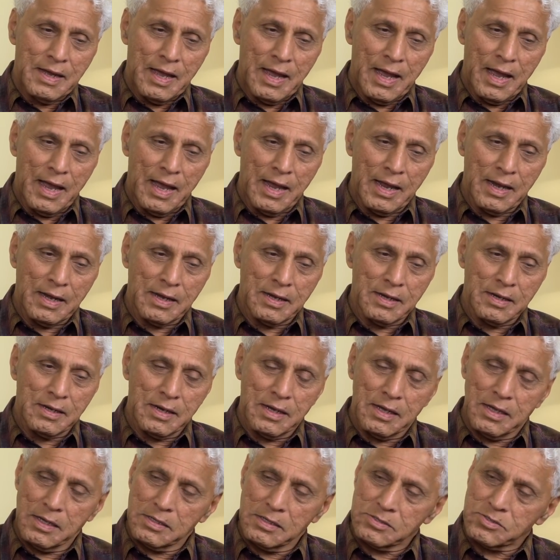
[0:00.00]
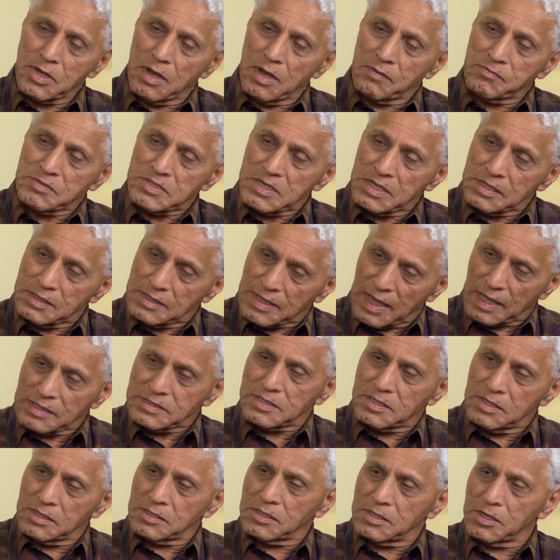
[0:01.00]
And so I would say that's
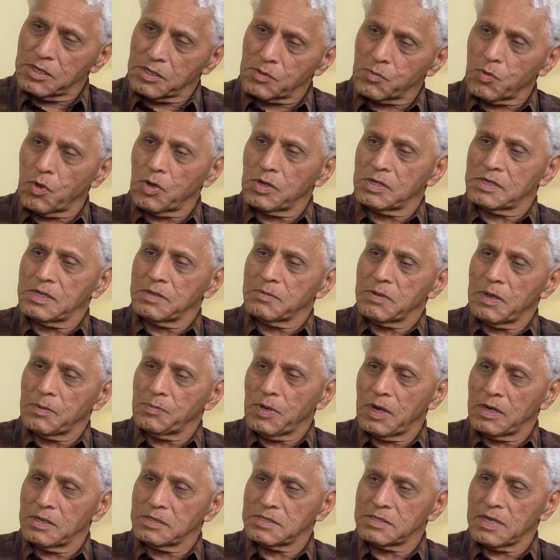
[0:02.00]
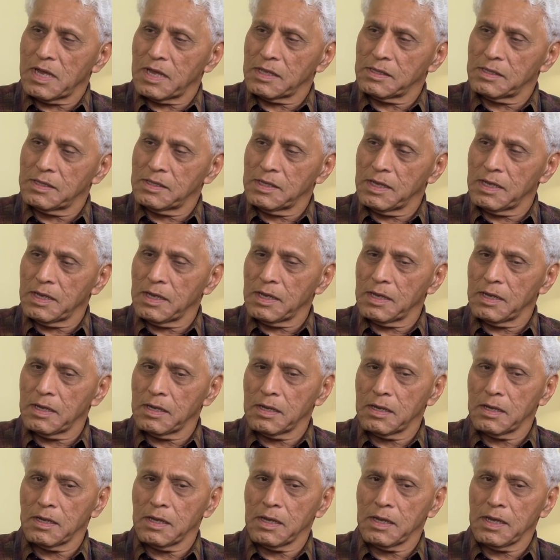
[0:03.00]
the third quality my parents had. They
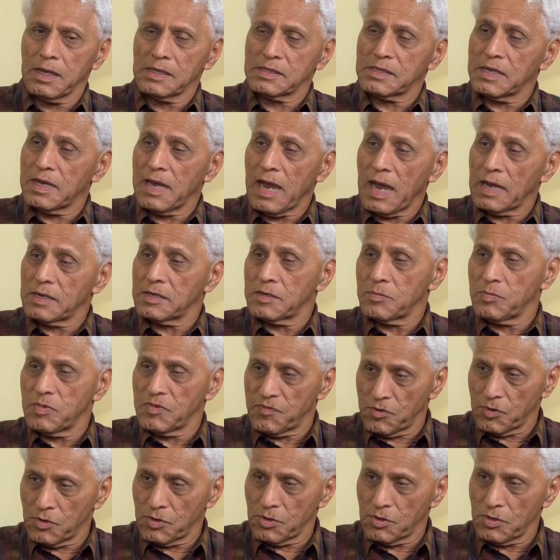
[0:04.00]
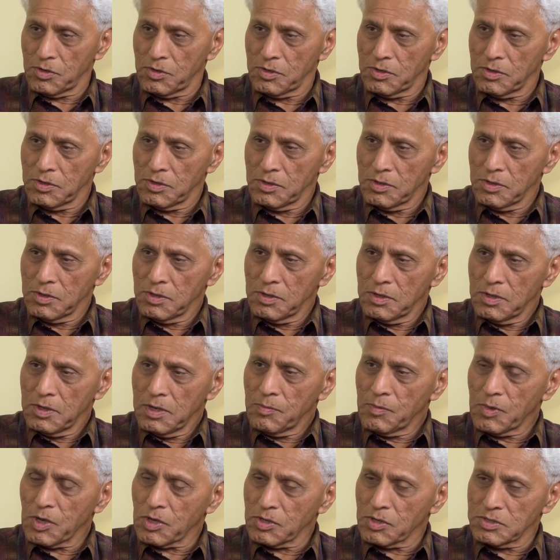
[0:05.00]
either had it before,
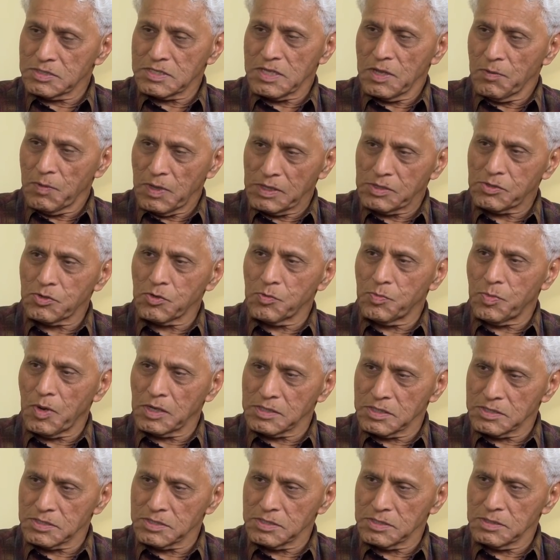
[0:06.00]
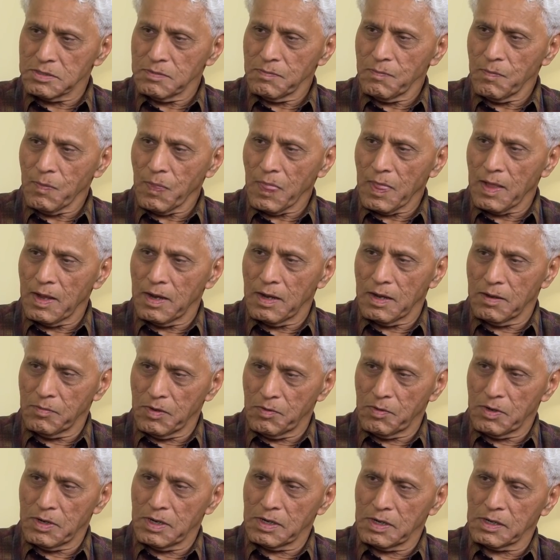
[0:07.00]
because they went through partition.
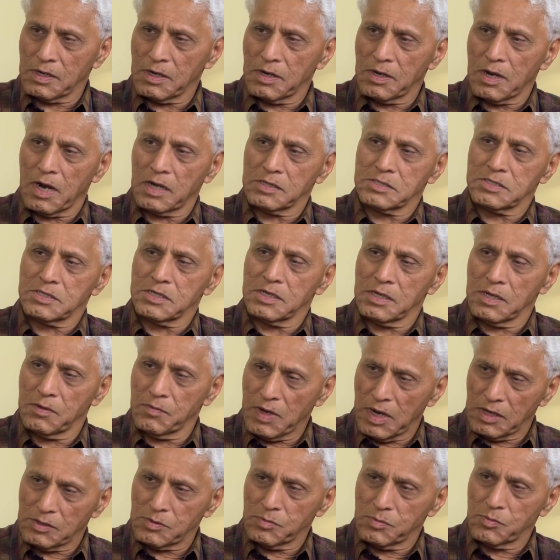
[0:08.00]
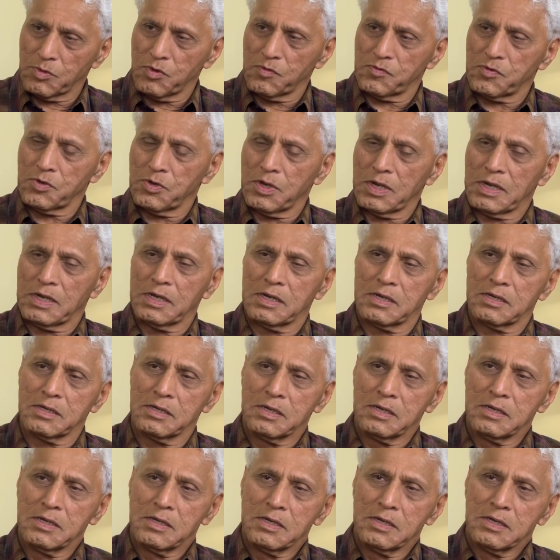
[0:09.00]
We were in Karachi, we had to move to India.
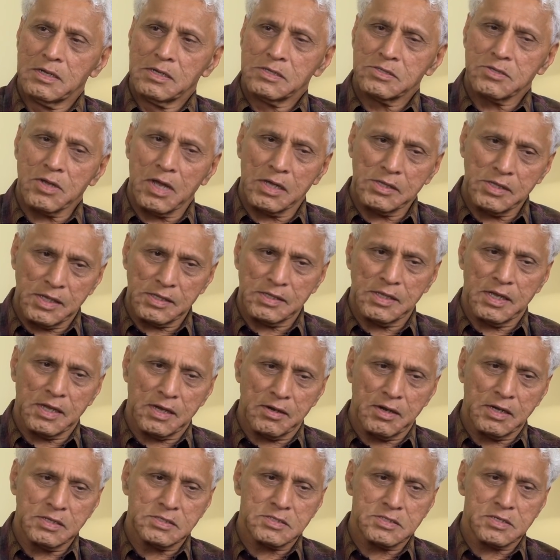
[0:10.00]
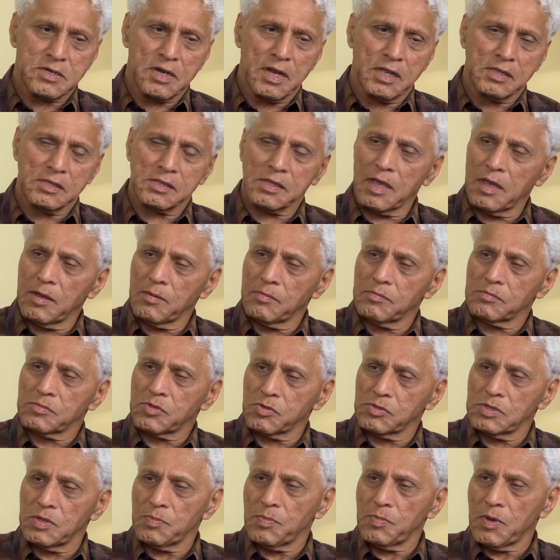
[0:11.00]
So I think their great strength came
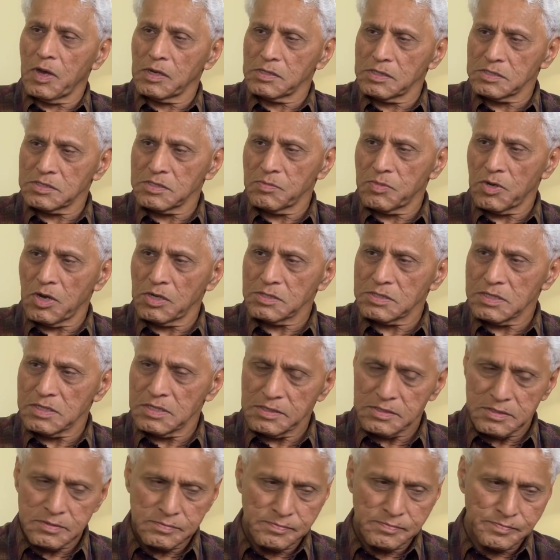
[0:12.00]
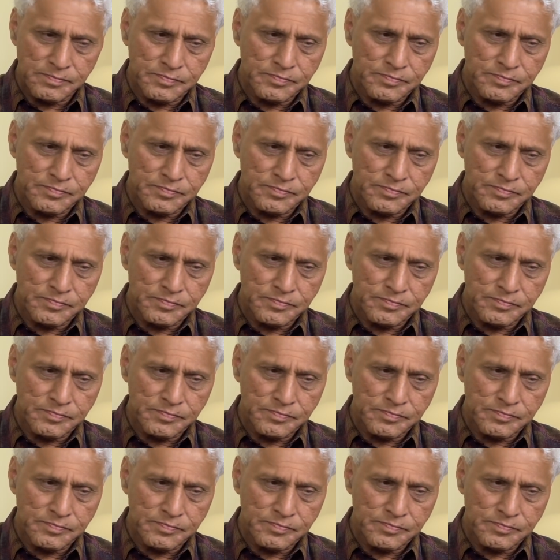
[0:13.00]
through the partition process.